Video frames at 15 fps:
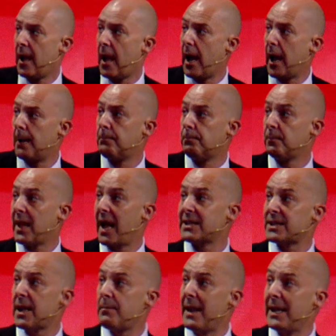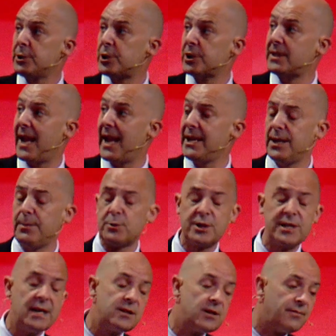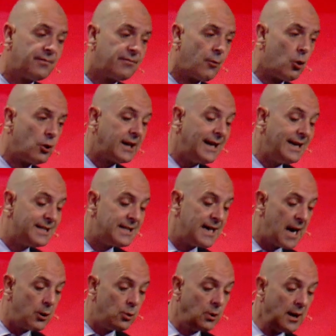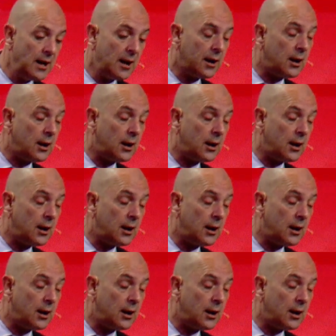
Um, as I mentioned, 80% of fraud is now